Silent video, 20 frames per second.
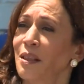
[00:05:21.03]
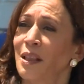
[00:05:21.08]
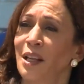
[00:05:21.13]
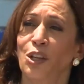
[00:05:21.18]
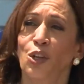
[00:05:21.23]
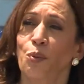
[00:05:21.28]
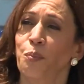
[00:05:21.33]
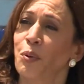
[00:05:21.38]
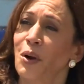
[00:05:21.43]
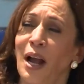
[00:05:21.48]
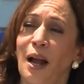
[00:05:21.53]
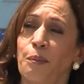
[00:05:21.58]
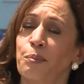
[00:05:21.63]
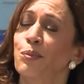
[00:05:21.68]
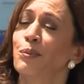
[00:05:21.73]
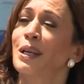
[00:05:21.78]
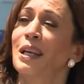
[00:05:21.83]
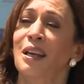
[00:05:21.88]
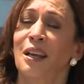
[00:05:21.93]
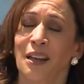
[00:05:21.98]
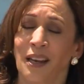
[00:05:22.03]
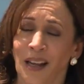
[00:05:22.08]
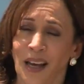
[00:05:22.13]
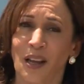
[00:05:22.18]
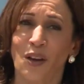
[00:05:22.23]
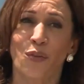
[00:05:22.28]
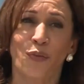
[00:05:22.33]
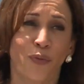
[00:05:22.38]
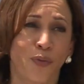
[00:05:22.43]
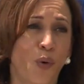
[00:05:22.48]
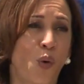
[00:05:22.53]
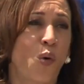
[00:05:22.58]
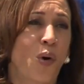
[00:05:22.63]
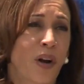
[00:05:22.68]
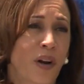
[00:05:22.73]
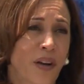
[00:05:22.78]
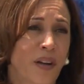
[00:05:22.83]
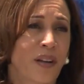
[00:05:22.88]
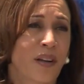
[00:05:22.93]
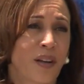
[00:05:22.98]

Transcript: then you probably cannot afford